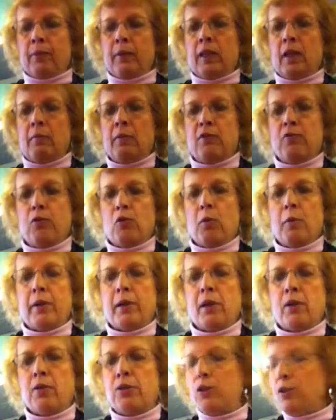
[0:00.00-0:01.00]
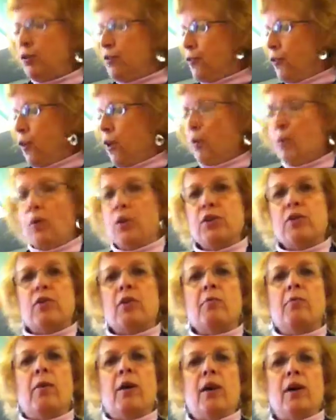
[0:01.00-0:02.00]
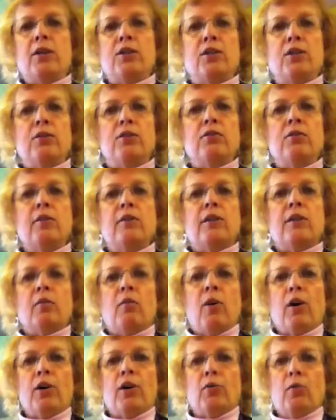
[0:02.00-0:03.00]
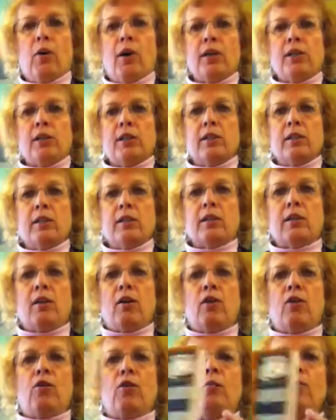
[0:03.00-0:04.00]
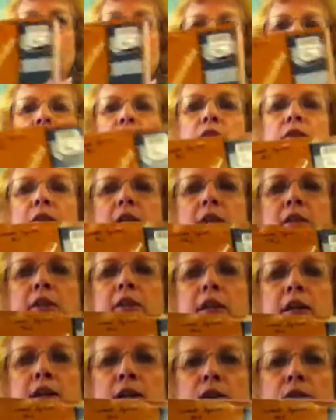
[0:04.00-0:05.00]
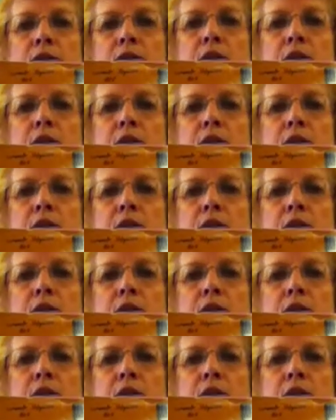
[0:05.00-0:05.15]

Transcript: Now before we go too far, I want to remind you that while you're watching this at home, you need to take your